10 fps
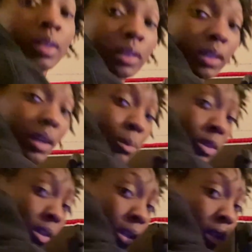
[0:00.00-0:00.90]
Type
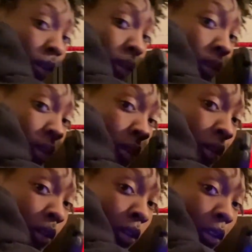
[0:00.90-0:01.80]
shit.
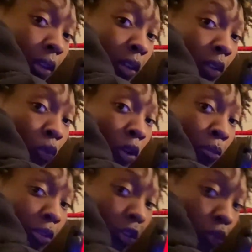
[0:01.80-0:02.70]
1
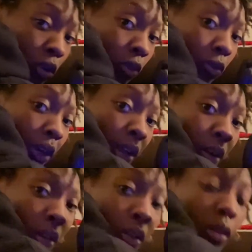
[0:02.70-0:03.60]
blue, 1
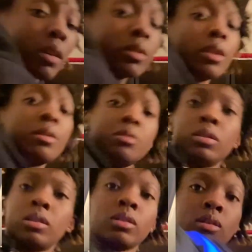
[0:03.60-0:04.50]
red. Type
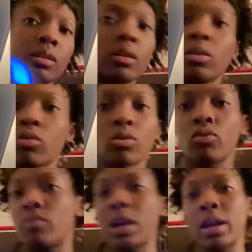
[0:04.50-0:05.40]
shit. So you could do
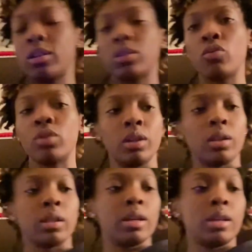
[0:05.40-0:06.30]
mad shit with it.
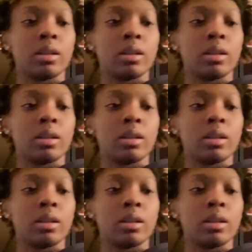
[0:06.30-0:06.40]
Like,